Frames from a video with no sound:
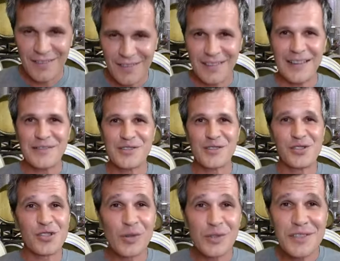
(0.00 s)
Life's too
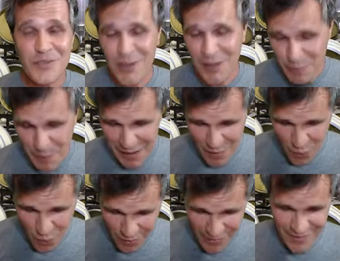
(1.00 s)
short to drink bad
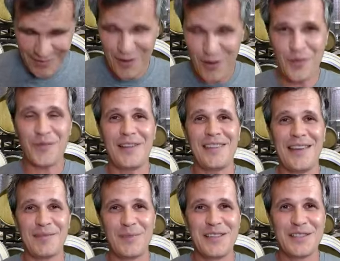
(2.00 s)
wine, and hopefully that
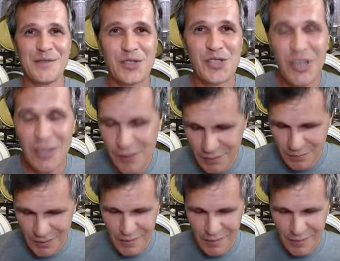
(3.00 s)
means Virginian.